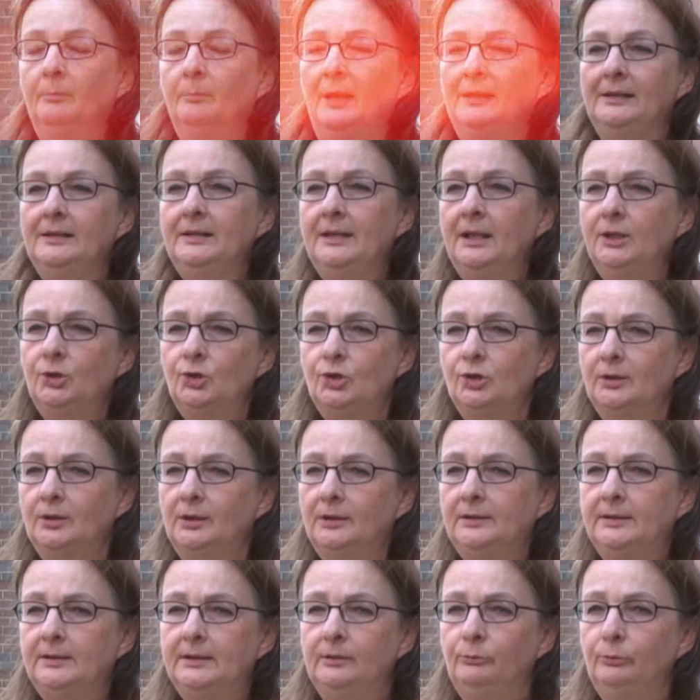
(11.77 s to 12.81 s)
By
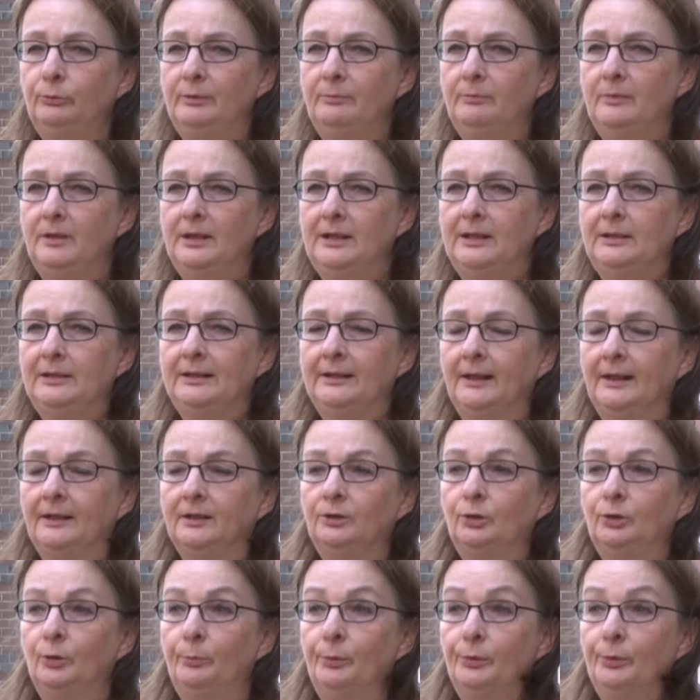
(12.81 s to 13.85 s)
intentionality, we mean
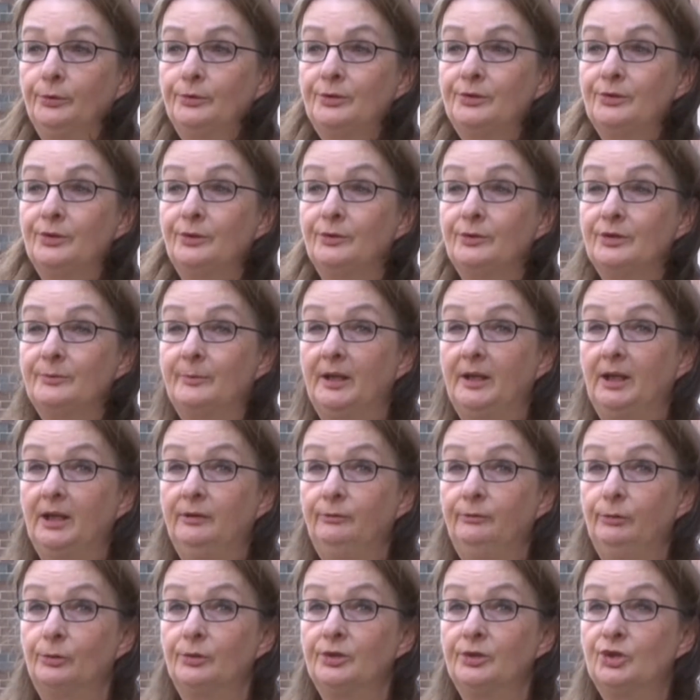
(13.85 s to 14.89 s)
that the person's
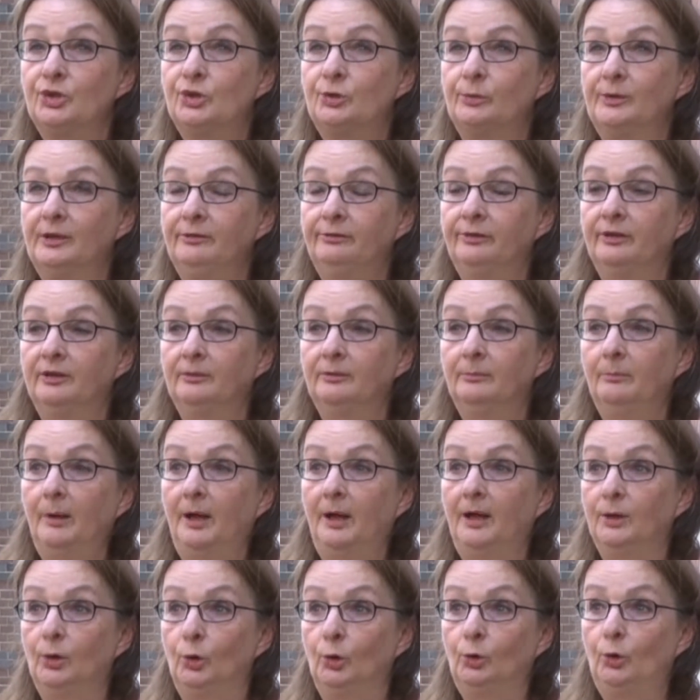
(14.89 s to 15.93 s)
behavior is driven
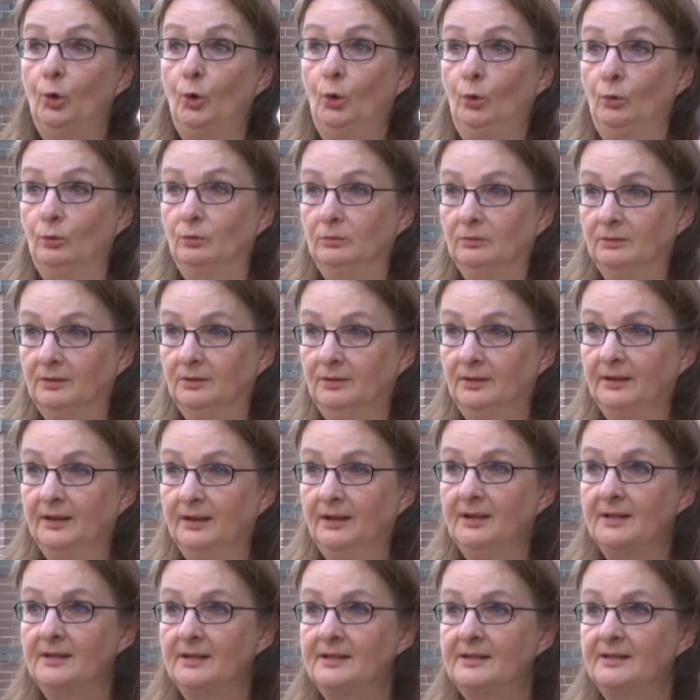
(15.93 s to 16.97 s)
by a goal,
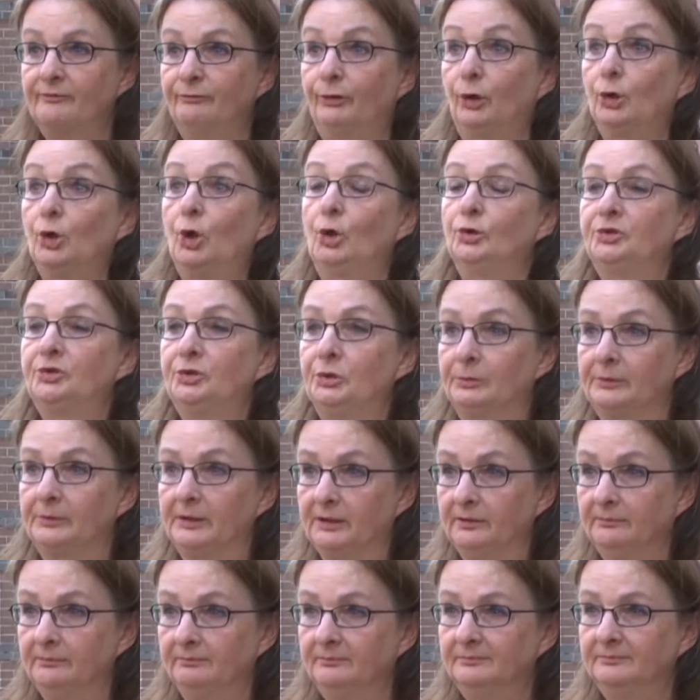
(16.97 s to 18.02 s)
is
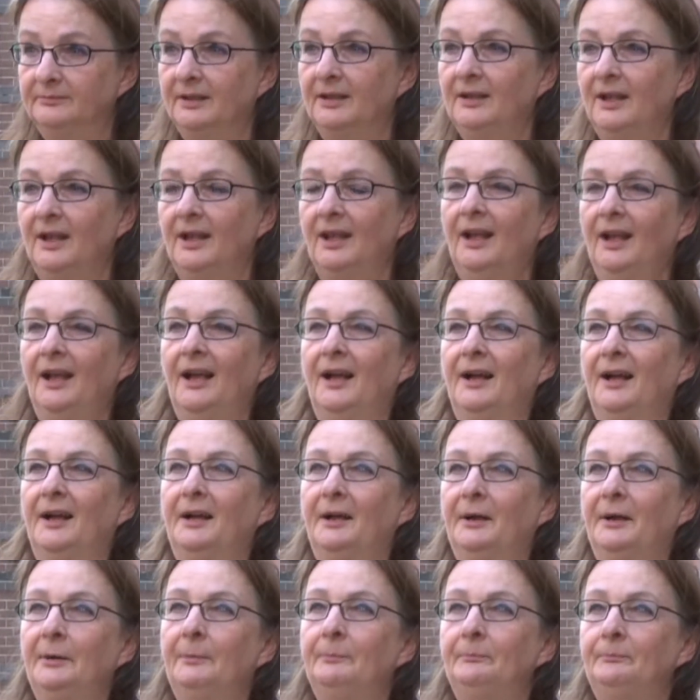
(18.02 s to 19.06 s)
voluntary.
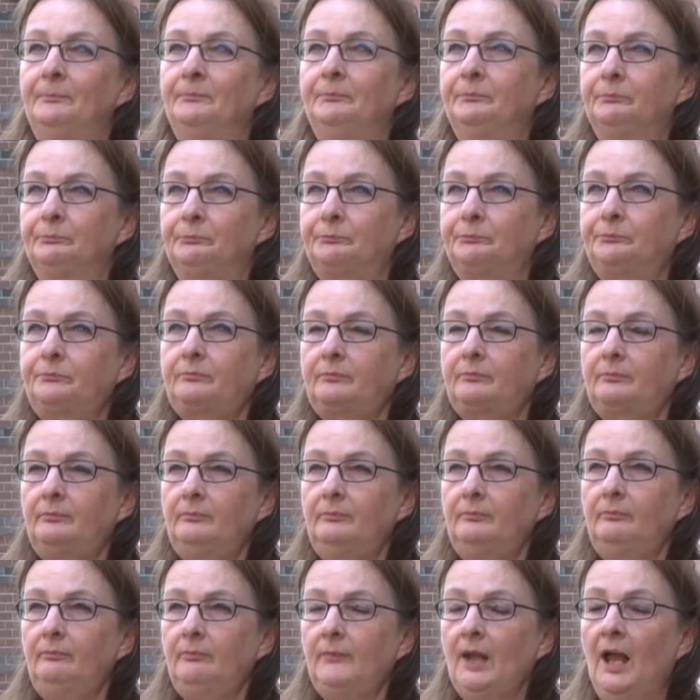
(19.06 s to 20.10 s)

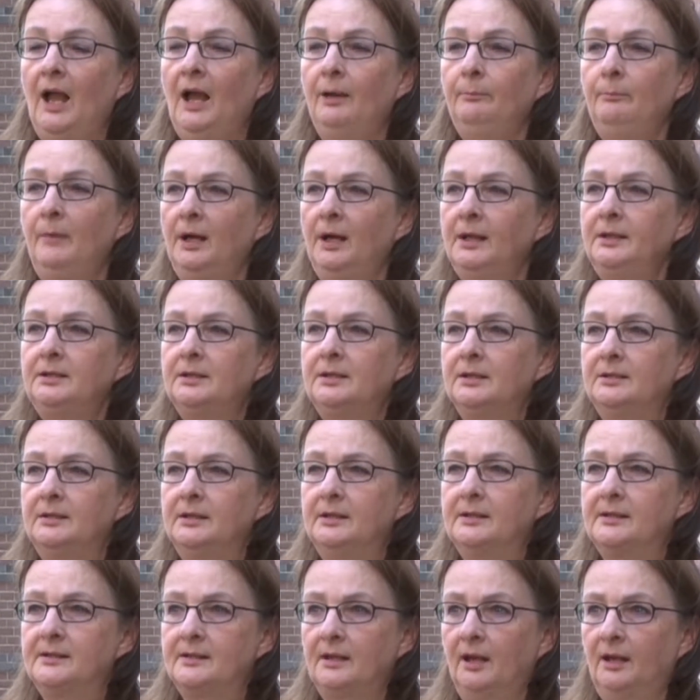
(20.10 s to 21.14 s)
I might
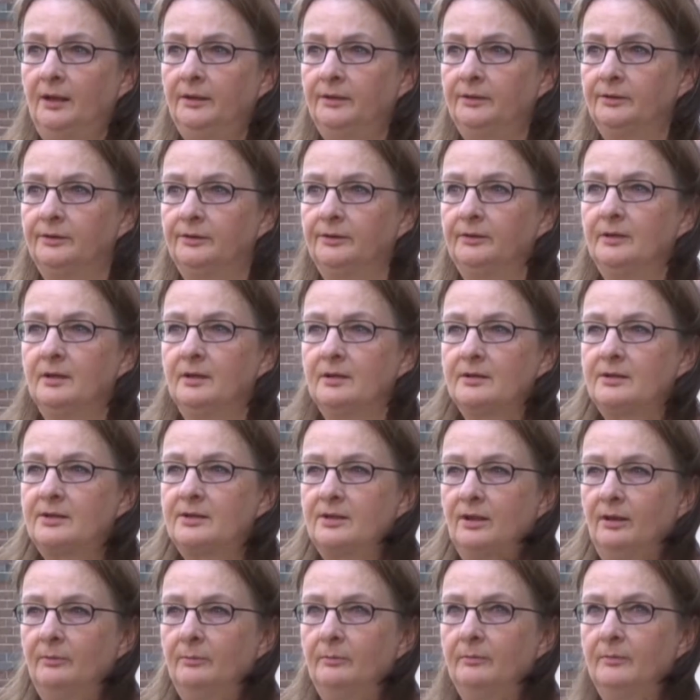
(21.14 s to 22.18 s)
desire
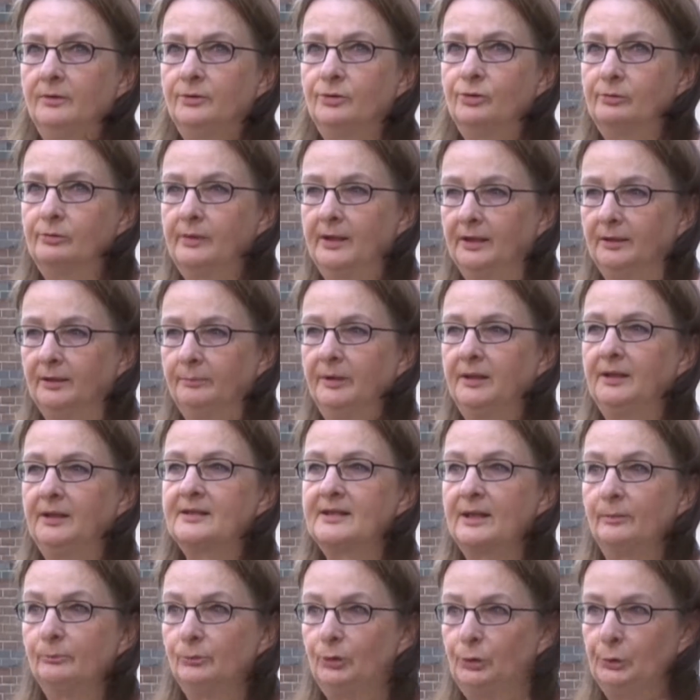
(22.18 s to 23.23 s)
some drink
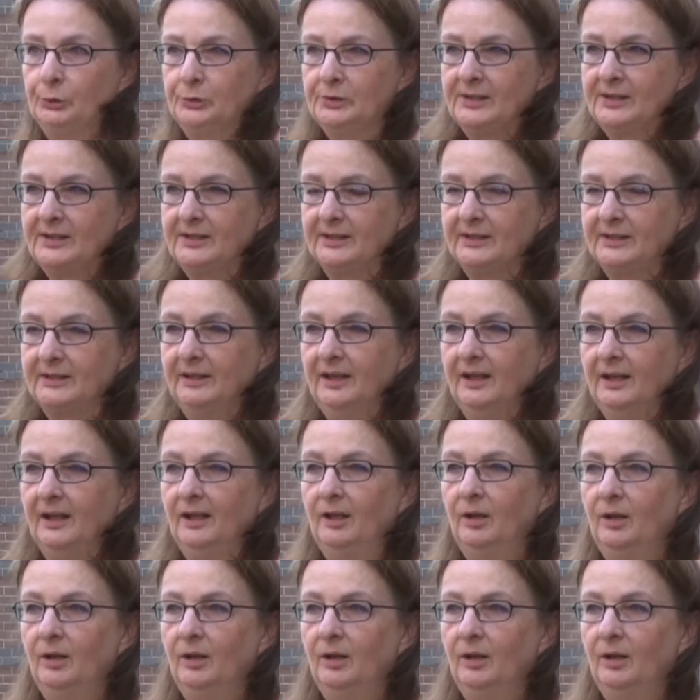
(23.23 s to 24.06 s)
because I'm thirsty,